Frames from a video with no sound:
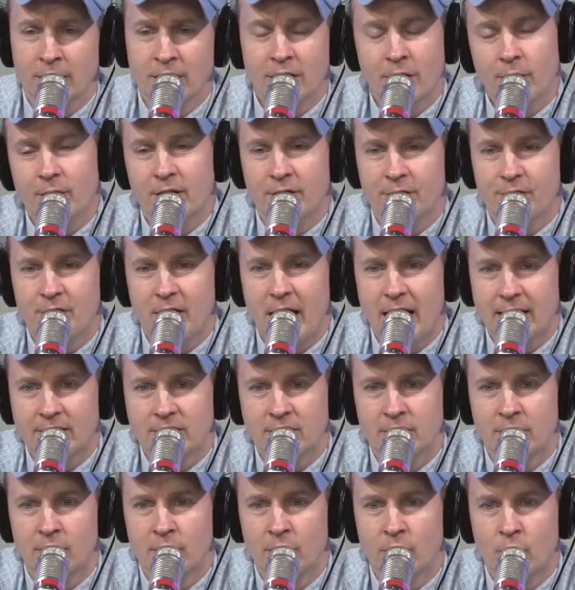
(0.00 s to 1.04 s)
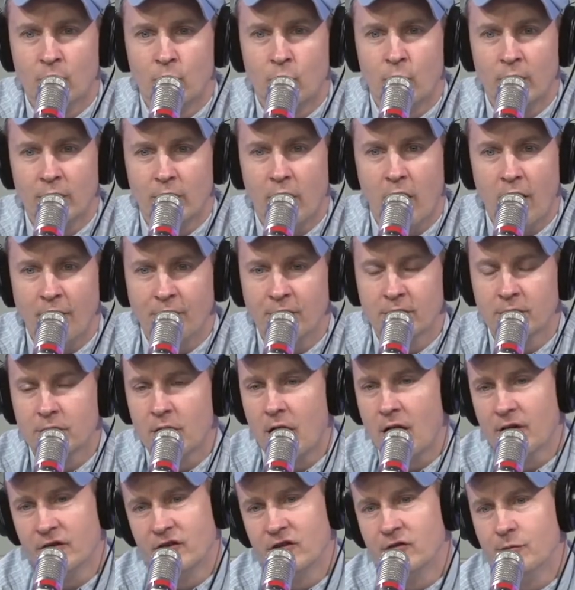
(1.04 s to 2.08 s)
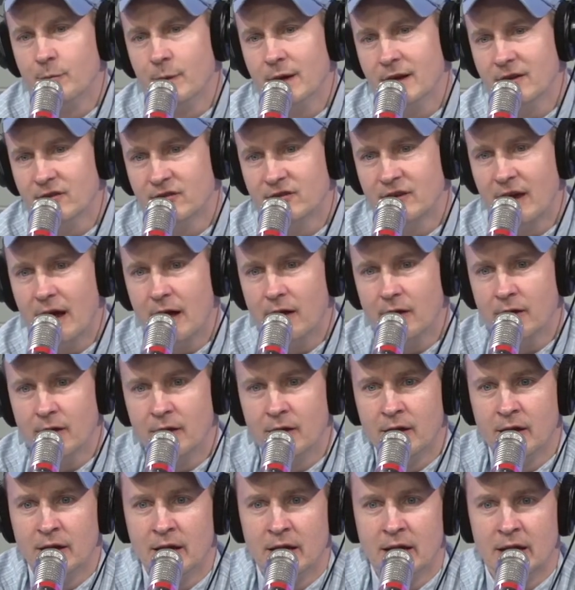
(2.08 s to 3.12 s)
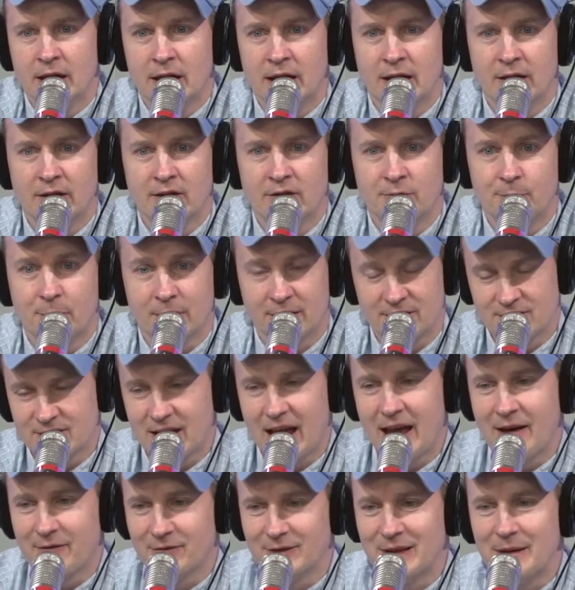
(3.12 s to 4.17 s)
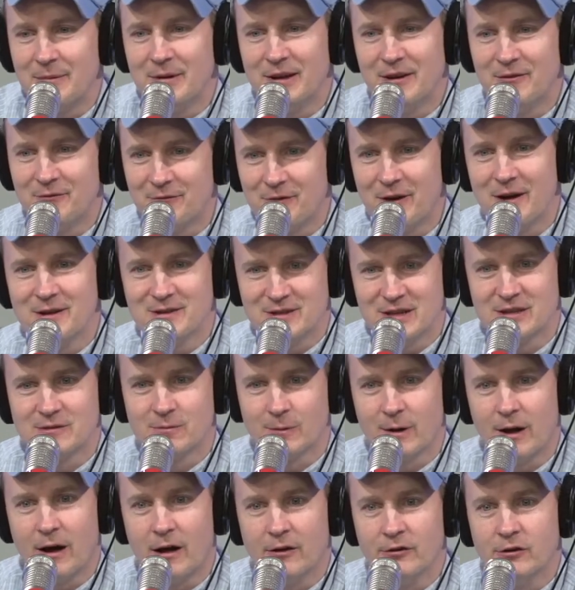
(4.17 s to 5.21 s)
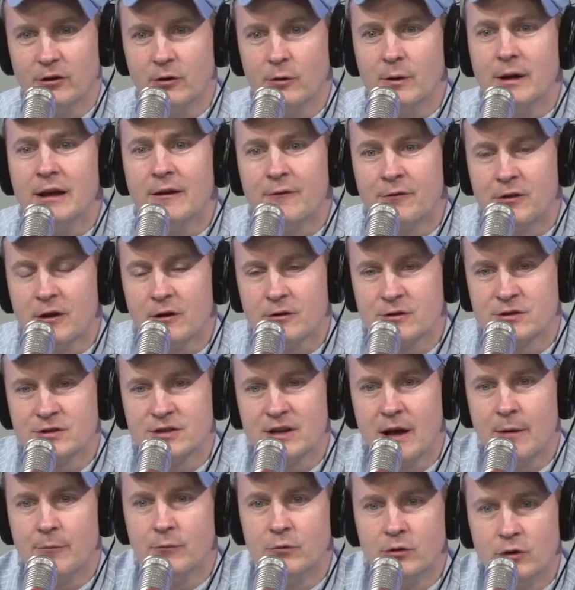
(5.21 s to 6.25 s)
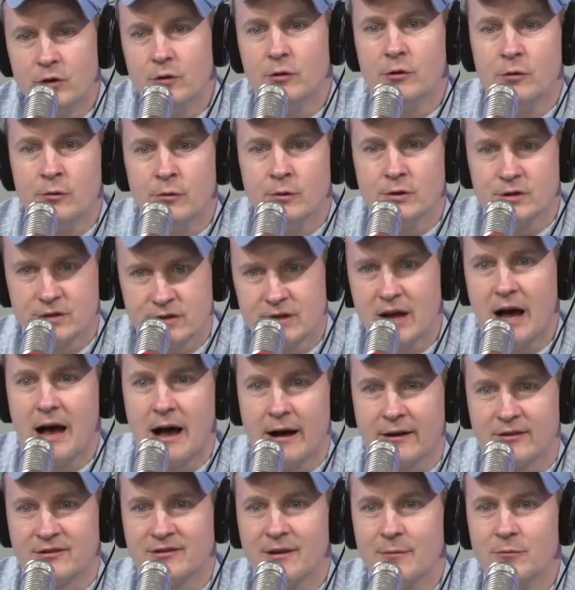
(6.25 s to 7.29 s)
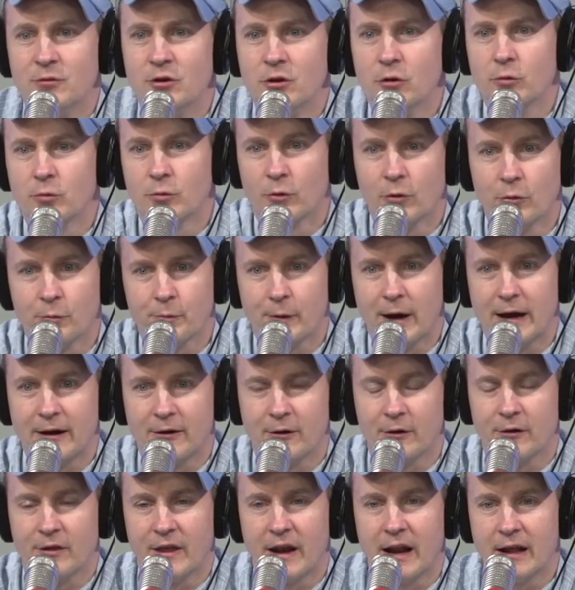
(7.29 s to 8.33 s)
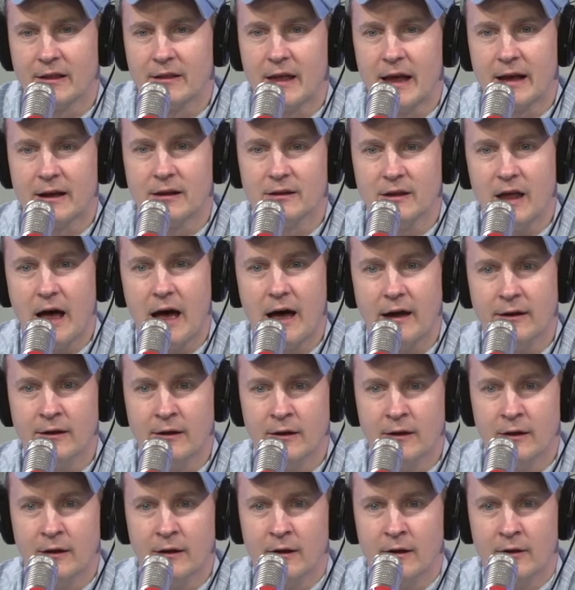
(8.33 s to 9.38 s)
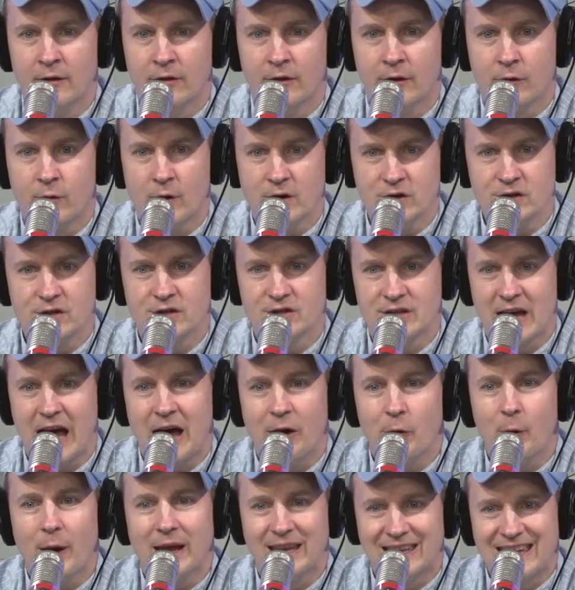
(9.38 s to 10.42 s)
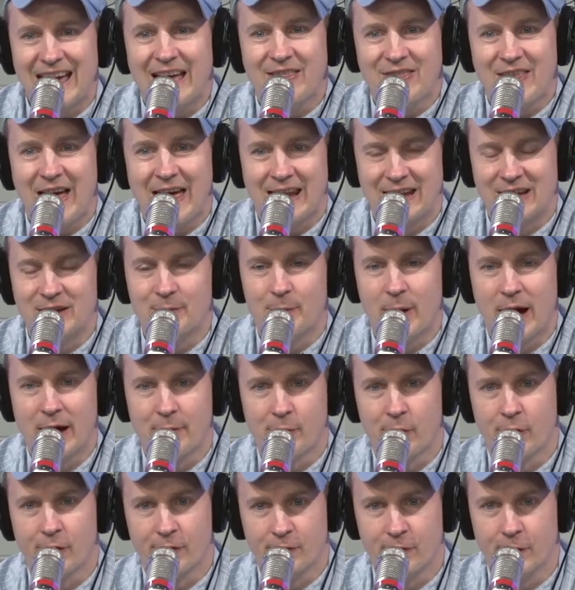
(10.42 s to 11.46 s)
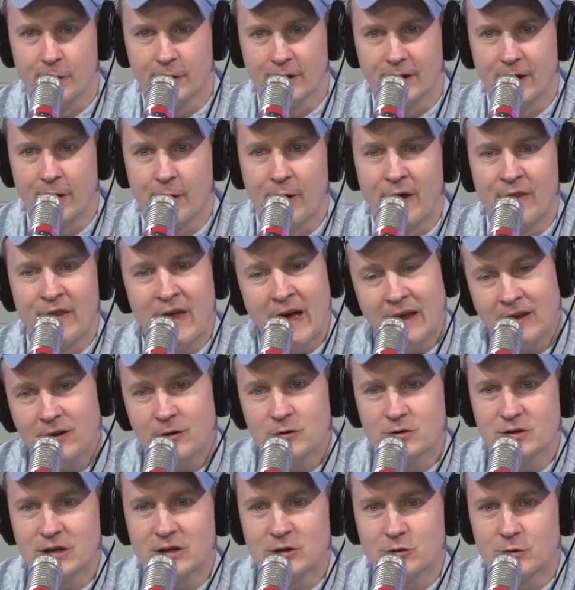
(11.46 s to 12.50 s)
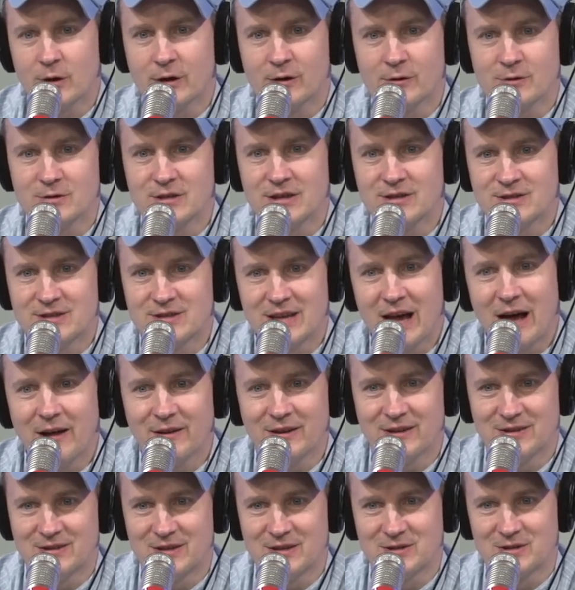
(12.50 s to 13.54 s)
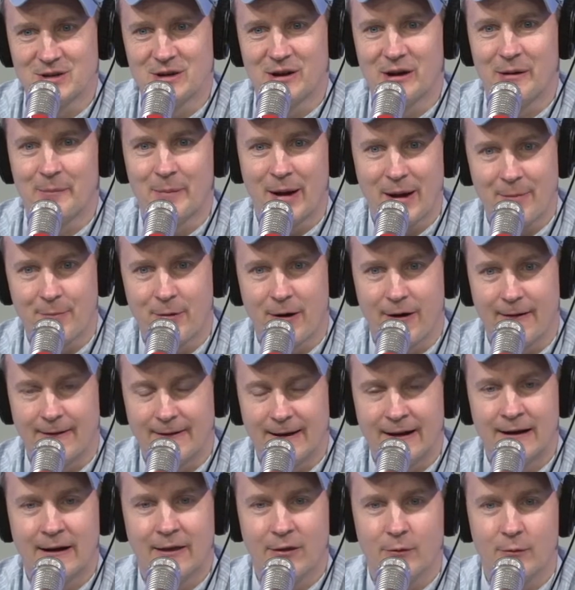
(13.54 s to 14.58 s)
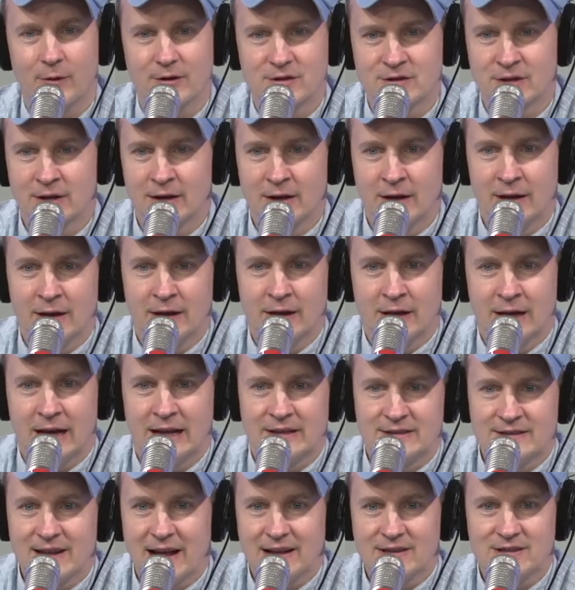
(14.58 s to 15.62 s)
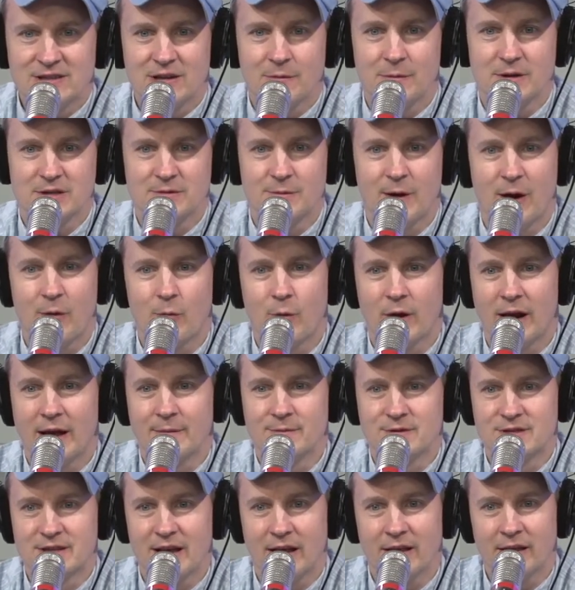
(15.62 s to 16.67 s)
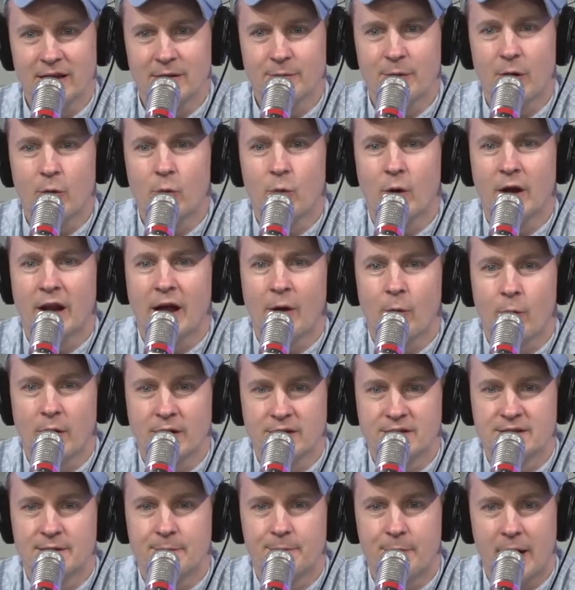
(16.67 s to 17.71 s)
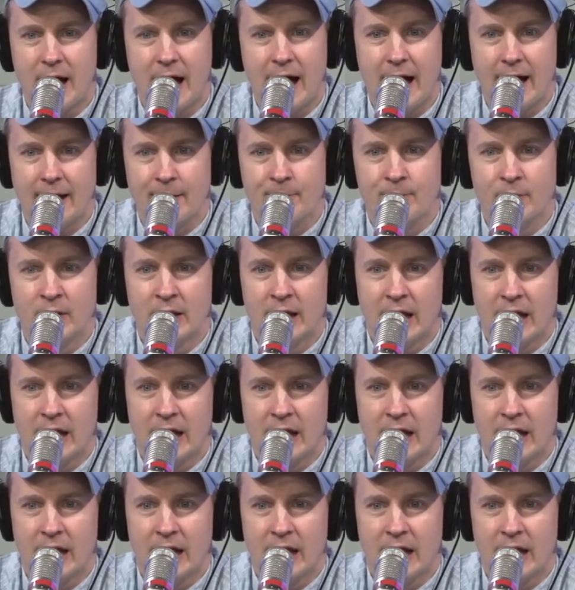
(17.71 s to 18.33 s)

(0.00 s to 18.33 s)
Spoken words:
you know, in fact, what often causes me to sell is because I have limited funds, as we all do, if there's some new stock, some new rule breaker that I like a lot, the question is, how do I get that into my portfolio? And that usually triggers a sell decision on my part. In other words, it's not so much about what I'm selling, but what I want to buy.